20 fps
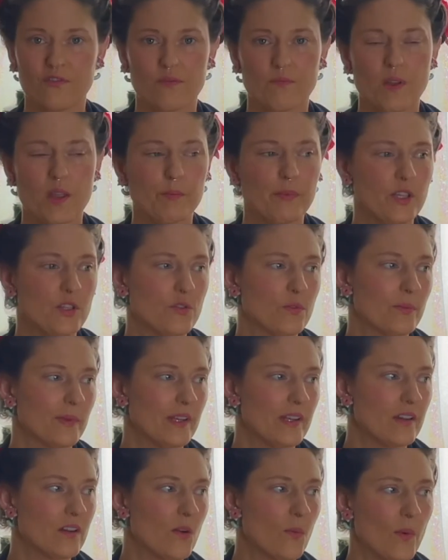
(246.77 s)
Maybe you
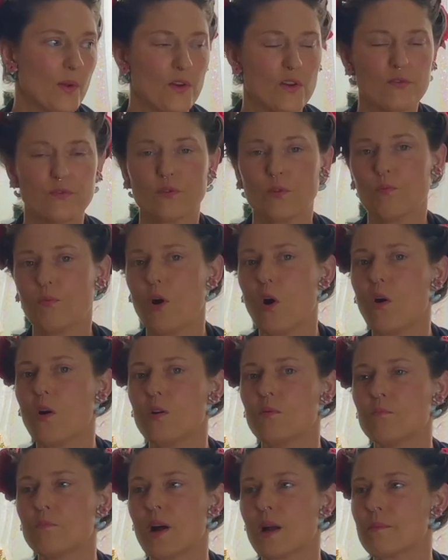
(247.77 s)
read a wonderful
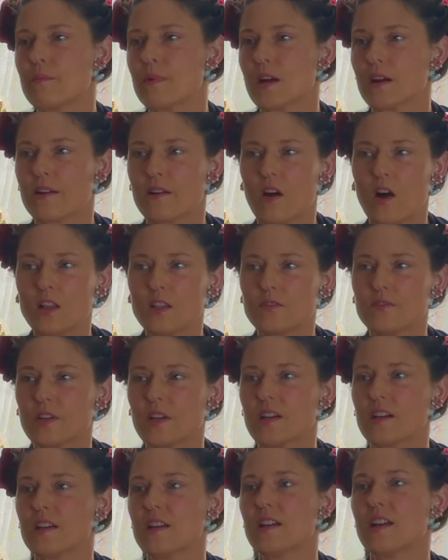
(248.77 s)
poem by Mary
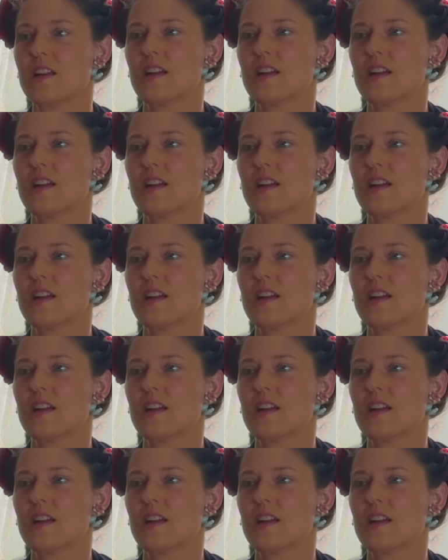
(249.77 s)
Oliver